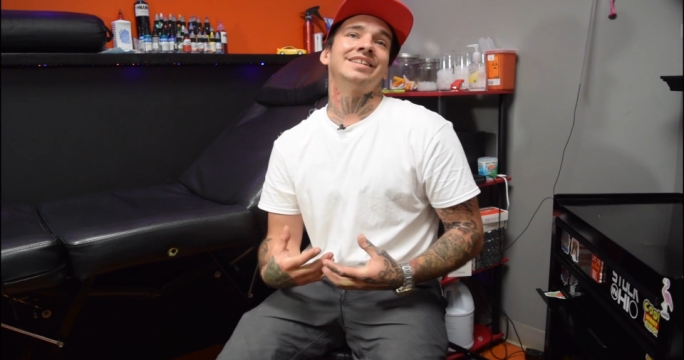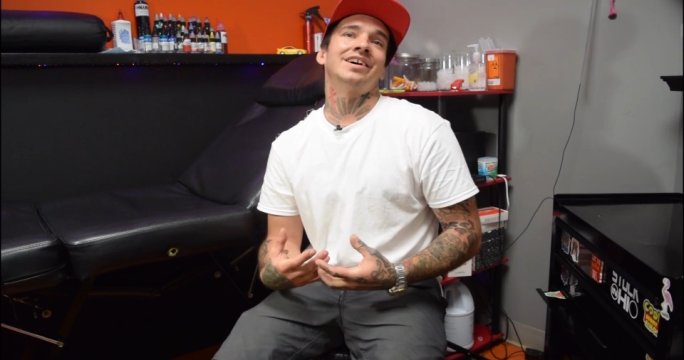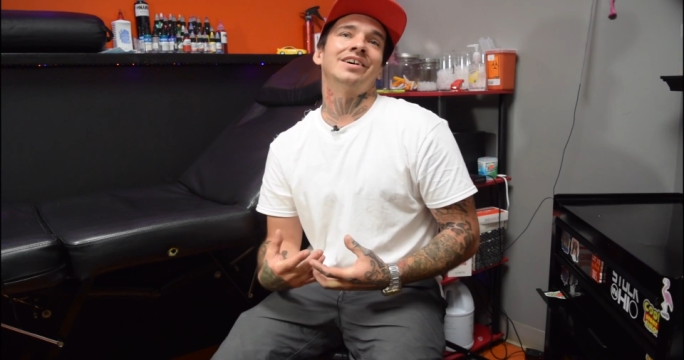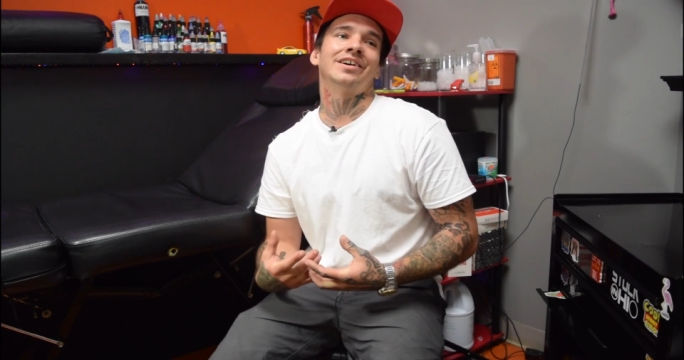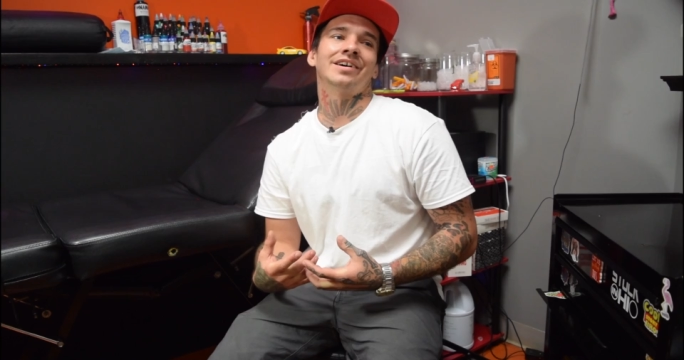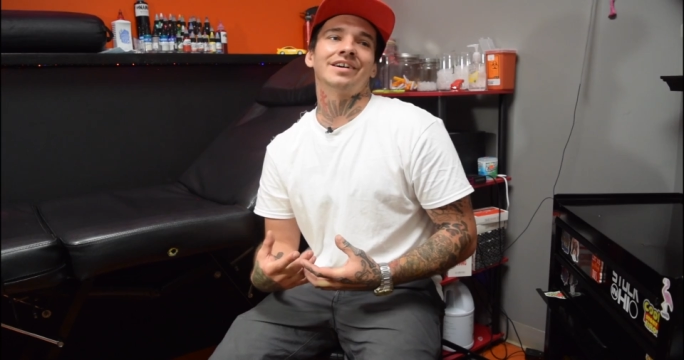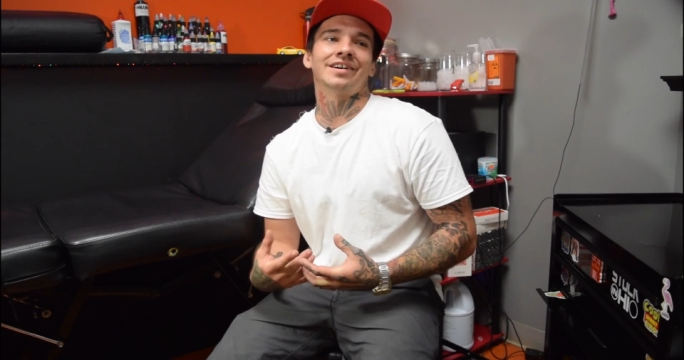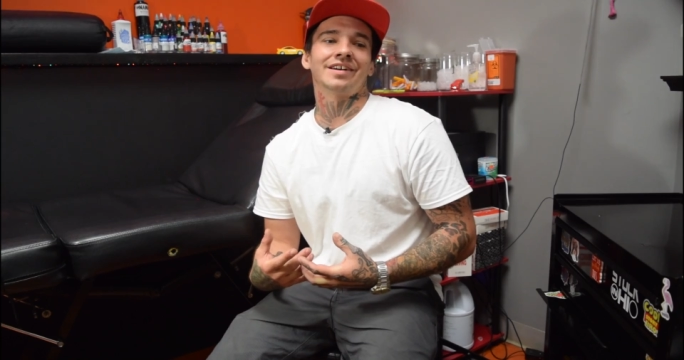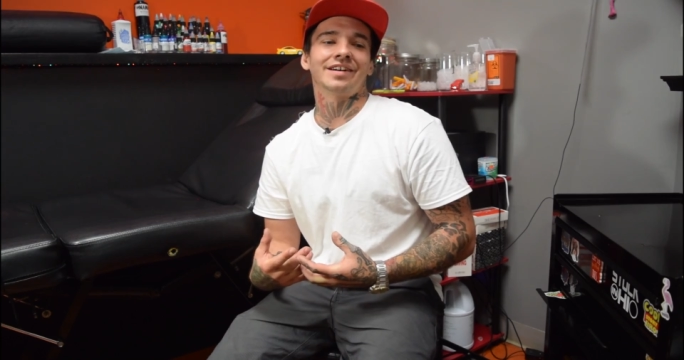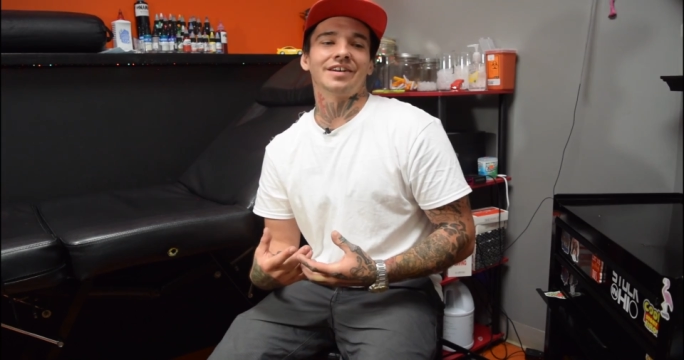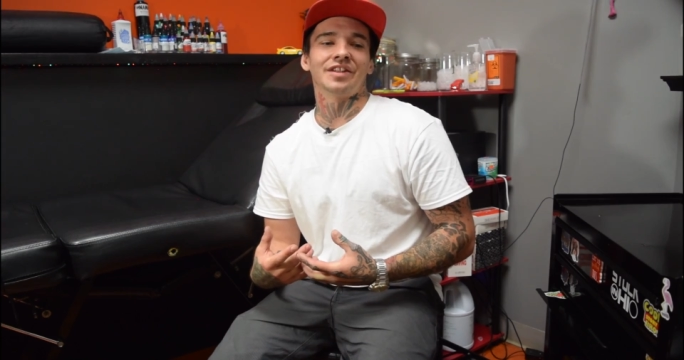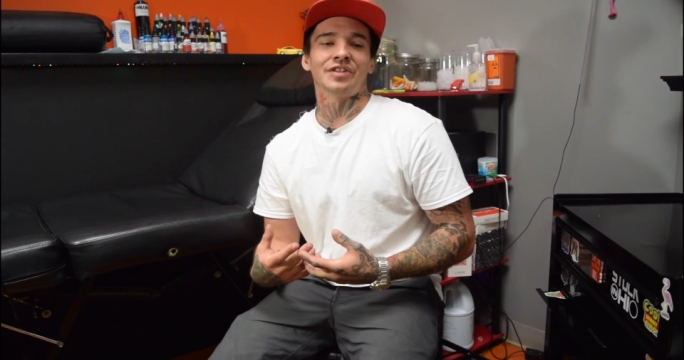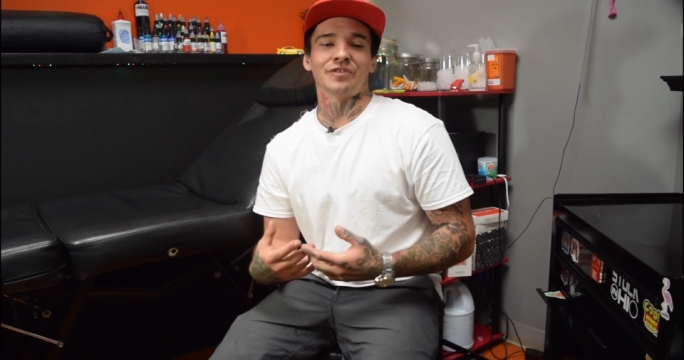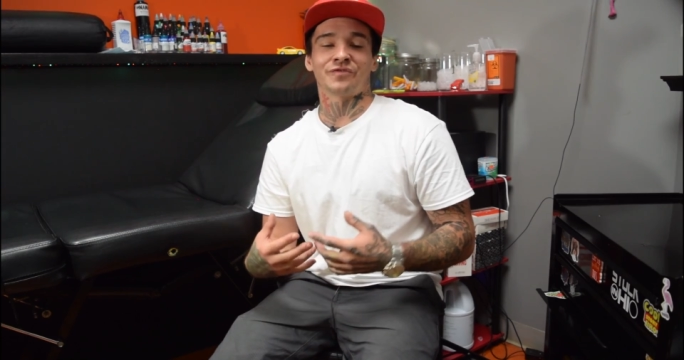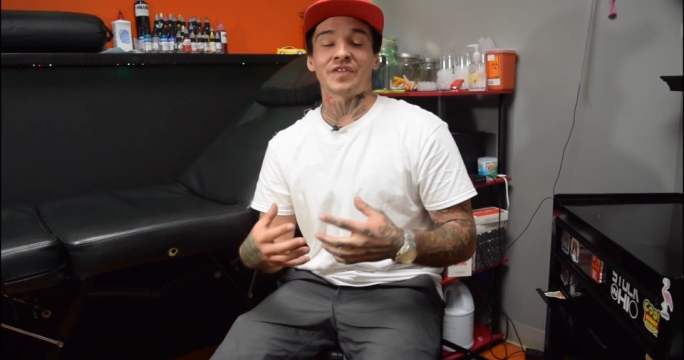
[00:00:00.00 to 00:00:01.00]
the
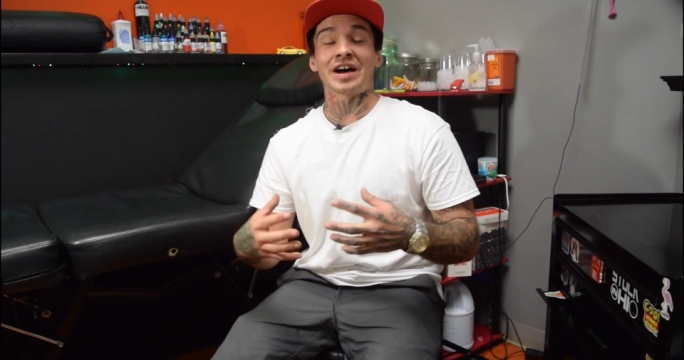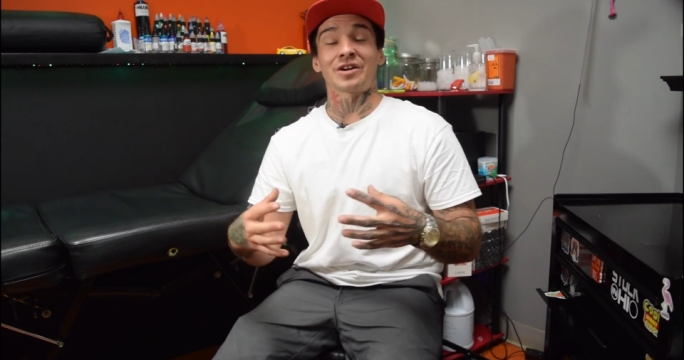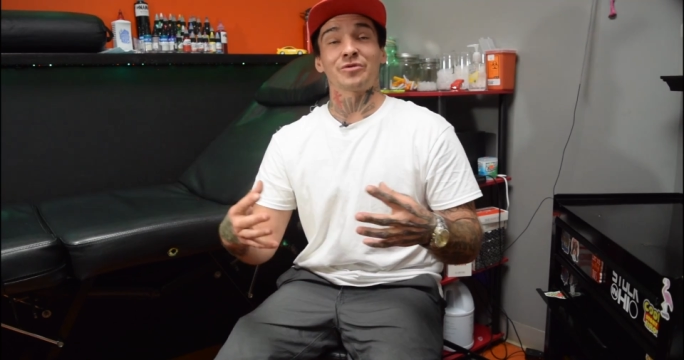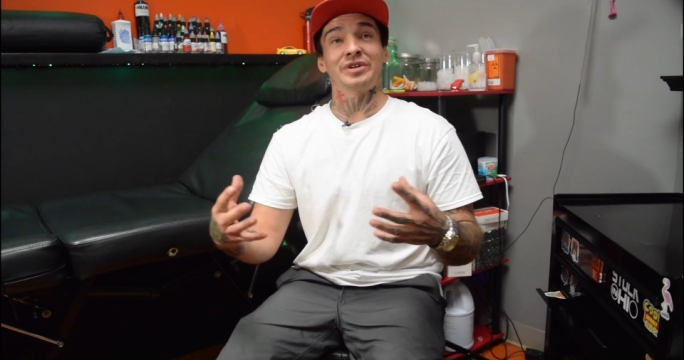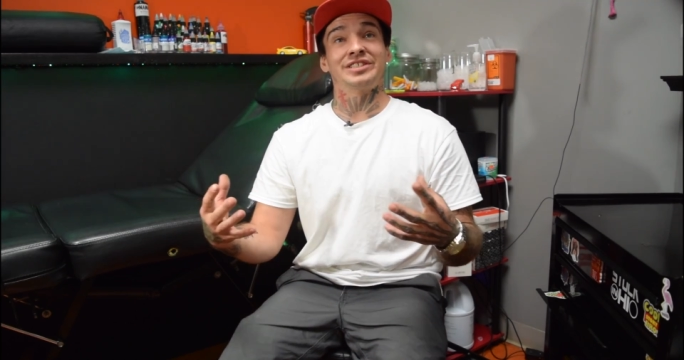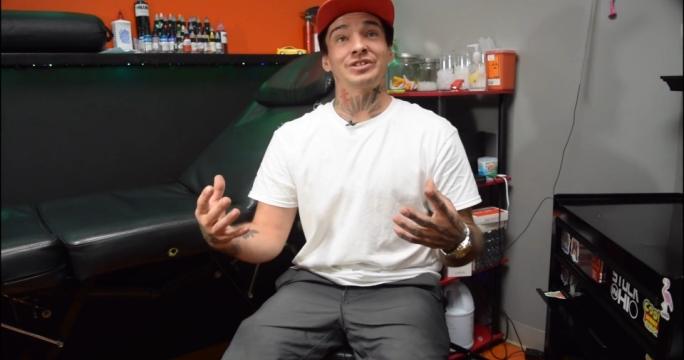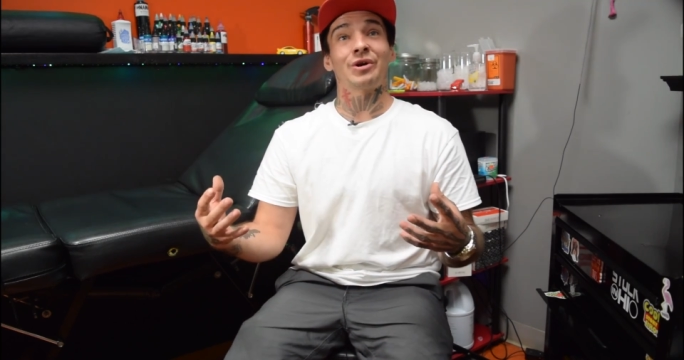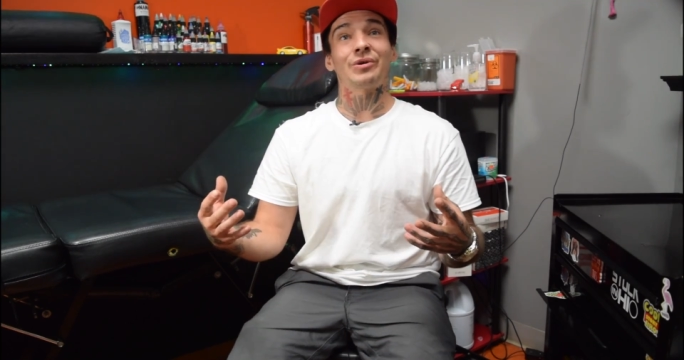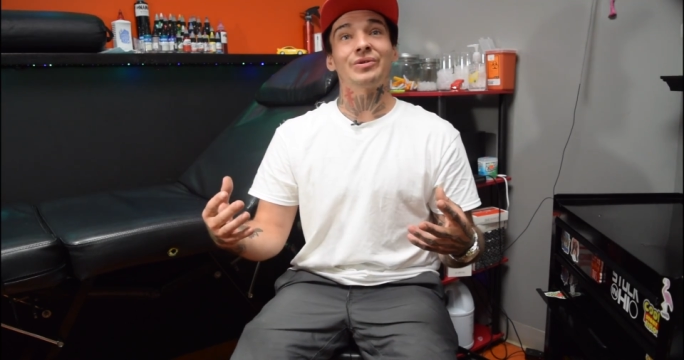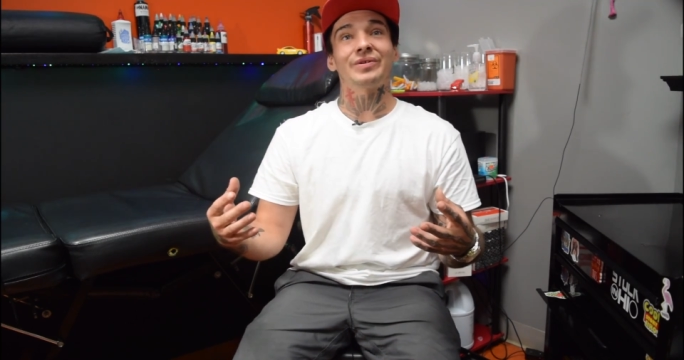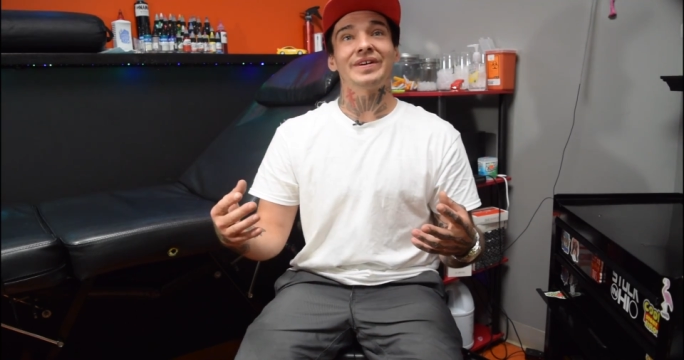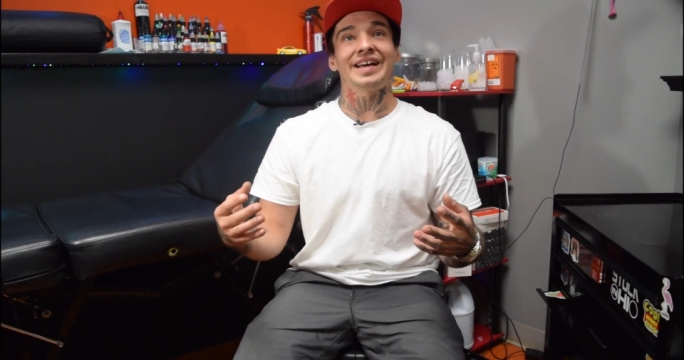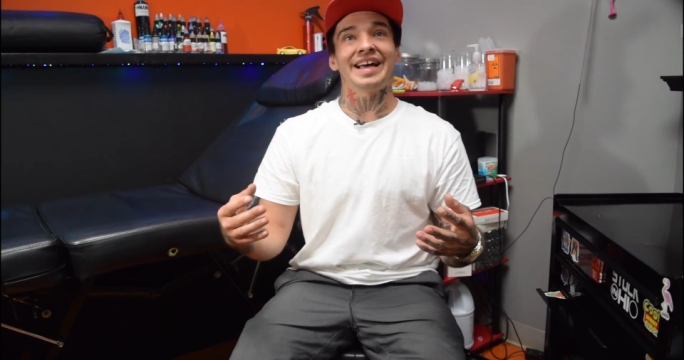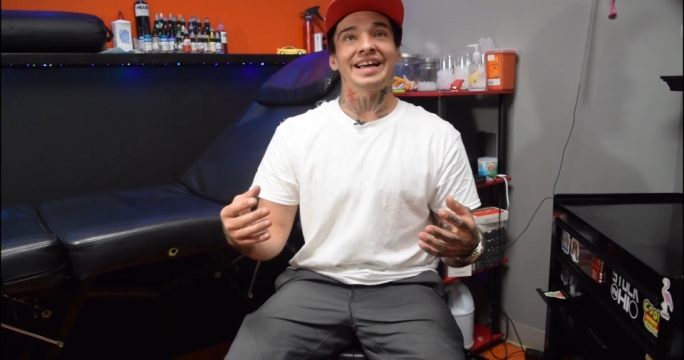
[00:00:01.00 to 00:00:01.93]
final result,